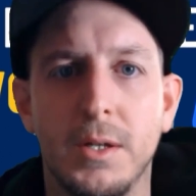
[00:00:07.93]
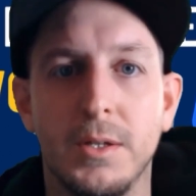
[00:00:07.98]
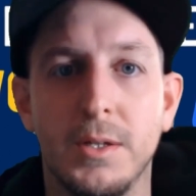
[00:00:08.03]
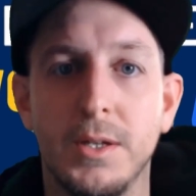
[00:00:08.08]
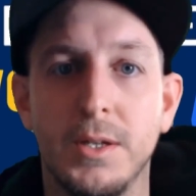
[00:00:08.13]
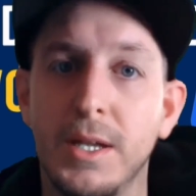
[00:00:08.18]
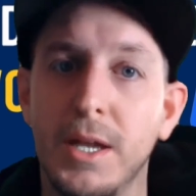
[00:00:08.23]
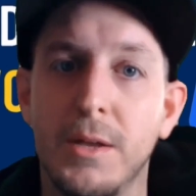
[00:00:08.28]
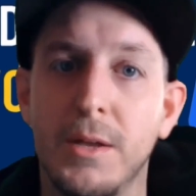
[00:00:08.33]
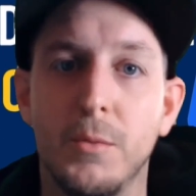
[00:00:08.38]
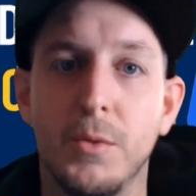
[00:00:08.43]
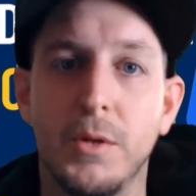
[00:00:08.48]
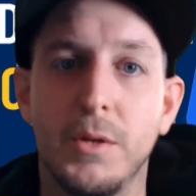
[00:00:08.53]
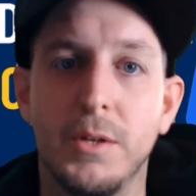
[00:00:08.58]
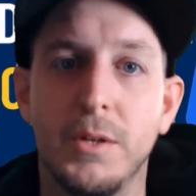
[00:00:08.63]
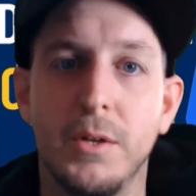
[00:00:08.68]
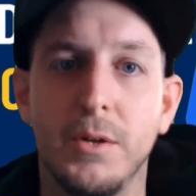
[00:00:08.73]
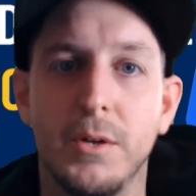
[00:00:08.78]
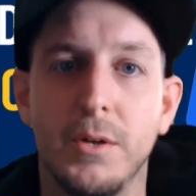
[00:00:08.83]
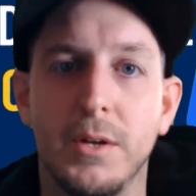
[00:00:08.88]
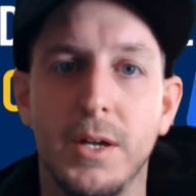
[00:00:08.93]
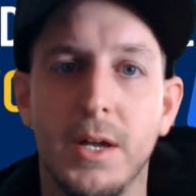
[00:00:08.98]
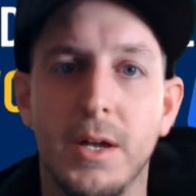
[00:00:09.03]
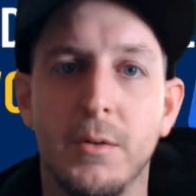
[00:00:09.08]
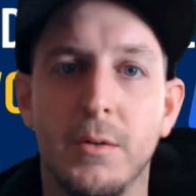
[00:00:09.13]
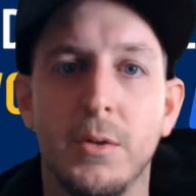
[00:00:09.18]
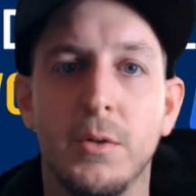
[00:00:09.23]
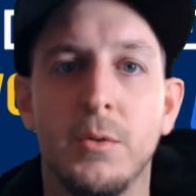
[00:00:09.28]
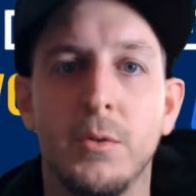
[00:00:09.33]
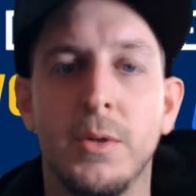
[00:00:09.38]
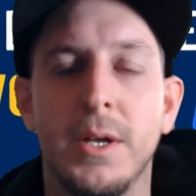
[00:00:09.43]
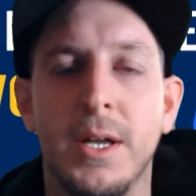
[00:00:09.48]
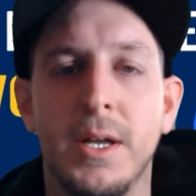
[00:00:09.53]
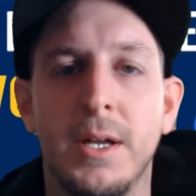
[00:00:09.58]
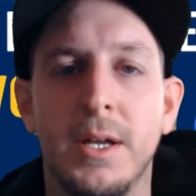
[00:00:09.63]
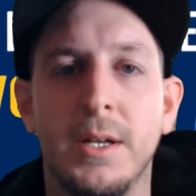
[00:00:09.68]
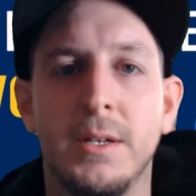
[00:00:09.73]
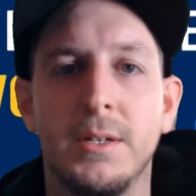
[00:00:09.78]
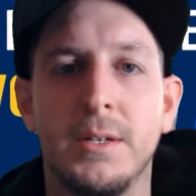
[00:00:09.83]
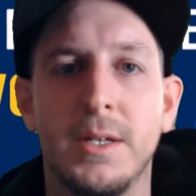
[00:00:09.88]
Today we'll learn how
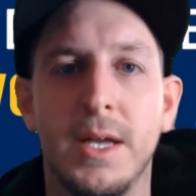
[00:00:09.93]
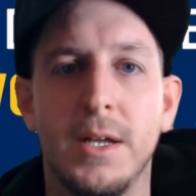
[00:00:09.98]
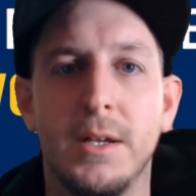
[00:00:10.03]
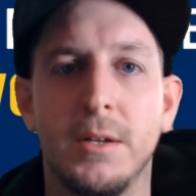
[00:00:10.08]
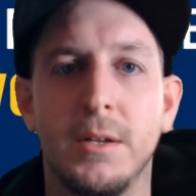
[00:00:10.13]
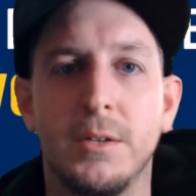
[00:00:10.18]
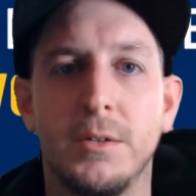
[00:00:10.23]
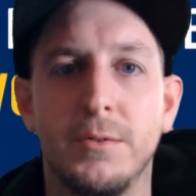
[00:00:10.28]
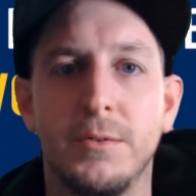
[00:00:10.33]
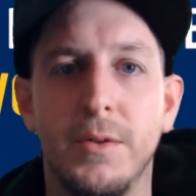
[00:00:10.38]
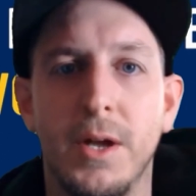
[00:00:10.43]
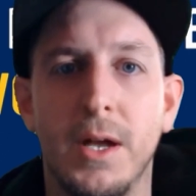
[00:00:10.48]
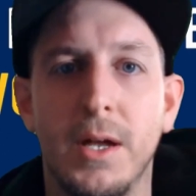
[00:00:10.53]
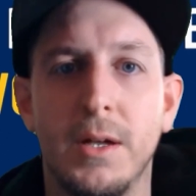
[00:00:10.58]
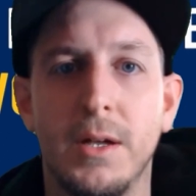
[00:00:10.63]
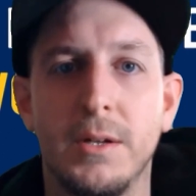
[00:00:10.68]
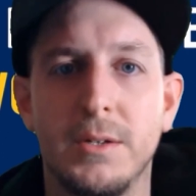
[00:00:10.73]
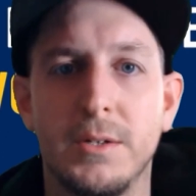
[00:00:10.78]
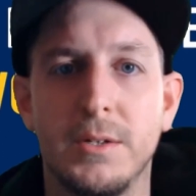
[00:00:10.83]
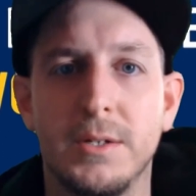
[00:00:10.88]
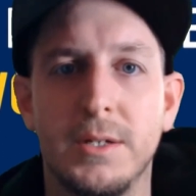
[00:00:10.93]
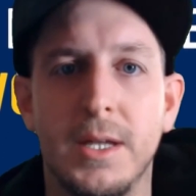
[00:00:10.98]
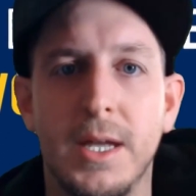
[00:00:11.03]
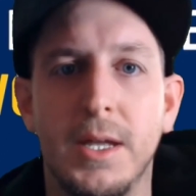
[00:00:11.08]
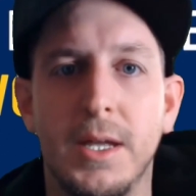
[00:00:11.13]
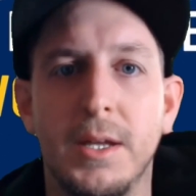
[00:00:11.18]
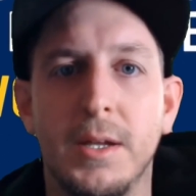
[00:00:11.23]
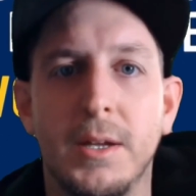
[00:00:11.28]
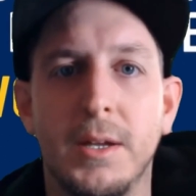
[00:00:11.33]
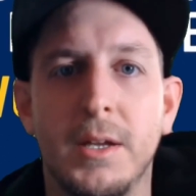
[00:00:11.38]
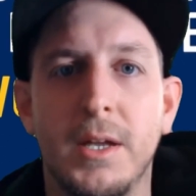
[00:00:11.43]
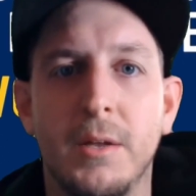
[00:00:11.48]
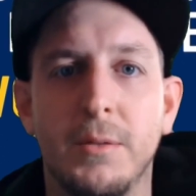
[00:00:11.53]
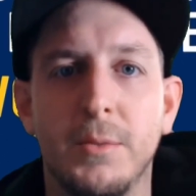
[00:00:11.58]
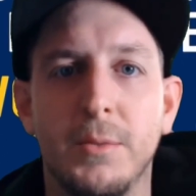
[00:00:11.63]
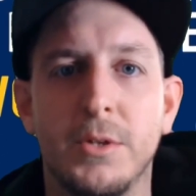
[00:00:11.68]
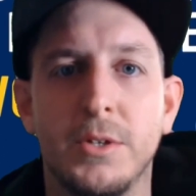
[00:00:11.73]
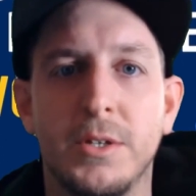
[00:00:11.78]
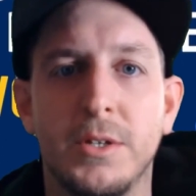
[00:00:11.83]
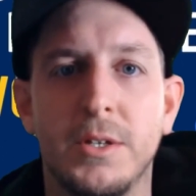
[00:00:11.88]
Kubernetes handles files, data,
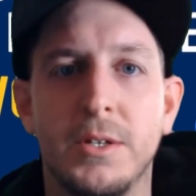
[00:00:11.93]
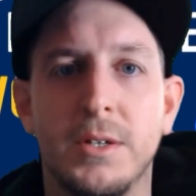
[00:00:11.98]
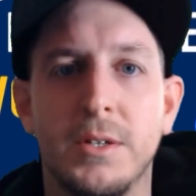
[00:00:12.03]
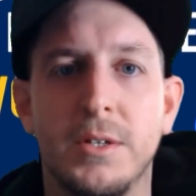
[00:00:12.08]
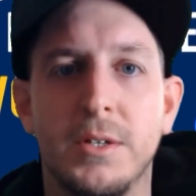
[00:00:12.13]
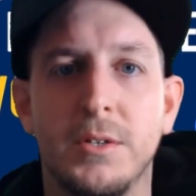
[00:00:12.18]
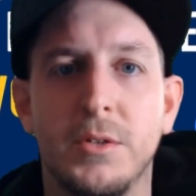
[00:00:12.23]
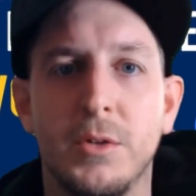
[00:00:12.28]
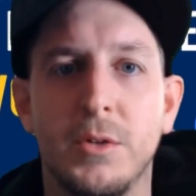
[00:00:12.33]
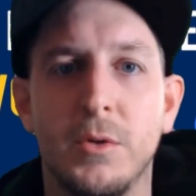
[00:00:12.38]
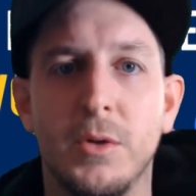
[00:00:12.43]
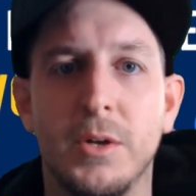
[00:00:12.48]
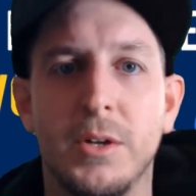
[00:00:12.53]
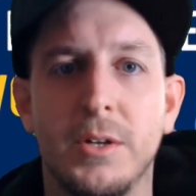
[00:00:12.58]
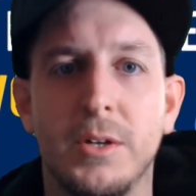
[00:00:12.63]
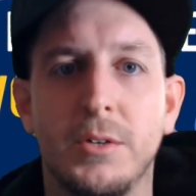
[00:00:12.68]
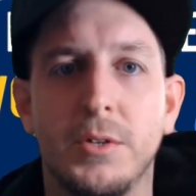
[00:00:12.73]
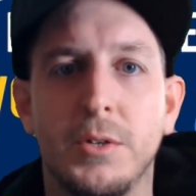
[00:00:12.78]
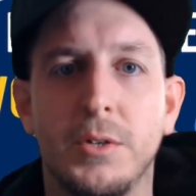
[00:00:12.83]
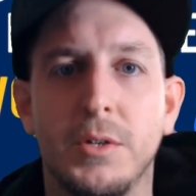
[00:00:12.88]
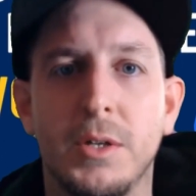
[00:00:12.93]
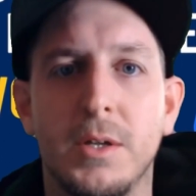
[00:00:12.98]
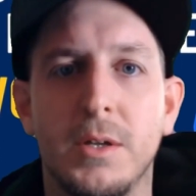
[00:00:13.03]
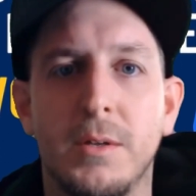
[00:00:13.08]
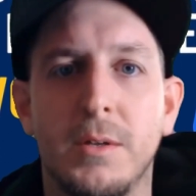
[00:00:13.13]
and persistent storage.